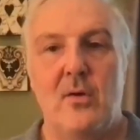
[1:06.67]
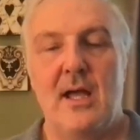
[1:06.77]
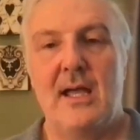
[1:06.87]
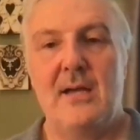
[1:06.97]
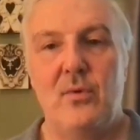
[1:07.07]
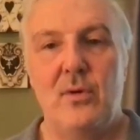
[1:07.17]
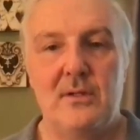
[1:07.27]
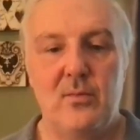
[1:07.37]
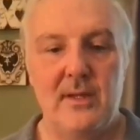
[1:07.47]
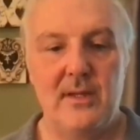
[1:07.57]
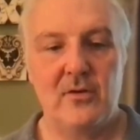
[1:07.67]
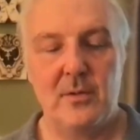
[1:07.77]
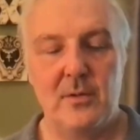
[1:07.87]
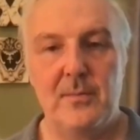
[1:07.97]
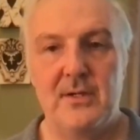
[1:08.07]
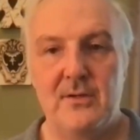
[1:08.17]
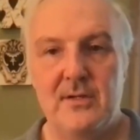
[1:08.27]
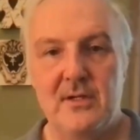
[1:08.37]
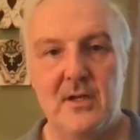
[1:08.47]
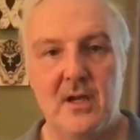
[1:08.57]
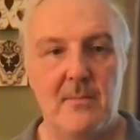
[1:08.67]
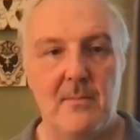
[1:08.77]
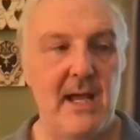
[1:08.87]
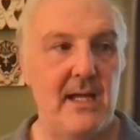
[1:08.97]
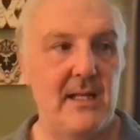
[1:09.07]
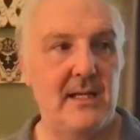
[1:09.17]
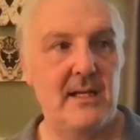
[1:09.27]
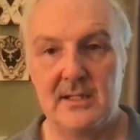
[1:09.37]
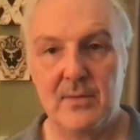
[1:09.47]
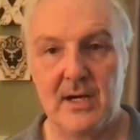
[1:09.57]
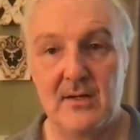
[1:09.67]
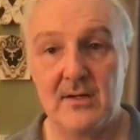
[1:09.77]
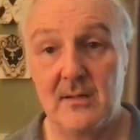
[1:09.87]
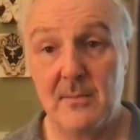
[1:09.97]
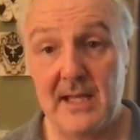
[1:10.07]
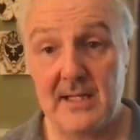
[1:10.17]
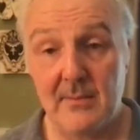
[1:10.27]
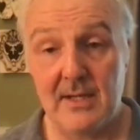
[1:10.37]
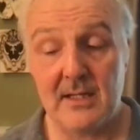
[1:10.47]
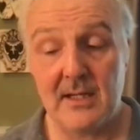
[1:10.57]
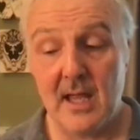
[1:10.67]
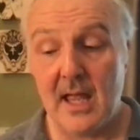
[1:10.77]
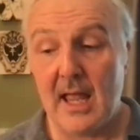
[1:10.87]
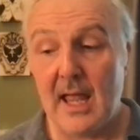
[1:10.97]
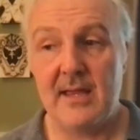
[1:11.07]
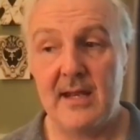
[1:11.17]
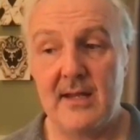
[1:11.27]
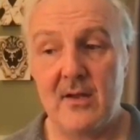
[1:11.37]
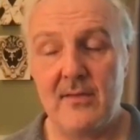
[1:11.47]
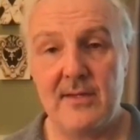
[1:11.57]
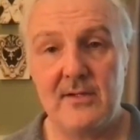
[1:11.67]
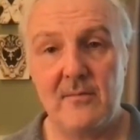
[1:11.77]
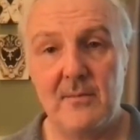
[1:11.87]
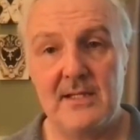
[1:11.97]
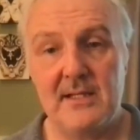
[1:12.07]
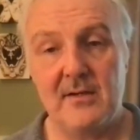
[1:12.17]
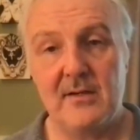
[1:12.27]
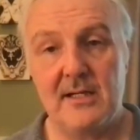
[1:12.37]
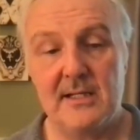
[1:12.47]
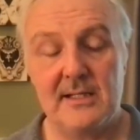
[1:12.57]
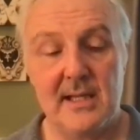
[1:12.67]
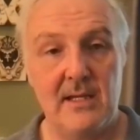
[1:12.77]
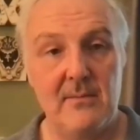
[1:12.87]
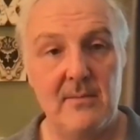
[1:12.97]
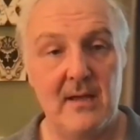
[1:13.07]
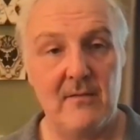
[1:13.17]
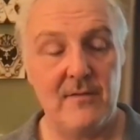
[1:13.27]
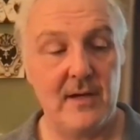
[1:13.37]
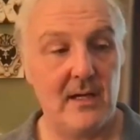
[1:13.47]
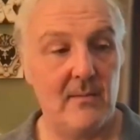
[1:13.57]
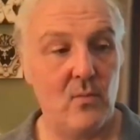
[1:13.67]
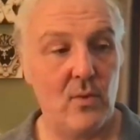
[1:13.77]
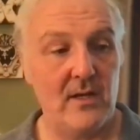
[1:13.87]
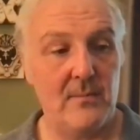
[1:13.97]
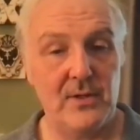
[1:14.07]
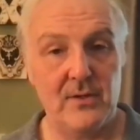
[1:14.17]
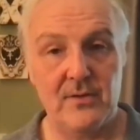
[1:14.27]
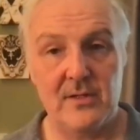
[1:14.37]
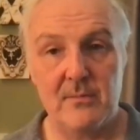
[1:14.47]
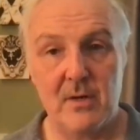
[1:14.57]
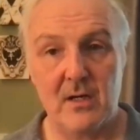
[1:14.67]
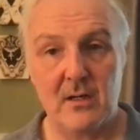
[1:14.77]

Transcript: I had worked with a group of producers on a pilot just prior to the pandemic. Then I got this sort of mysterious email from one of the producers, Mark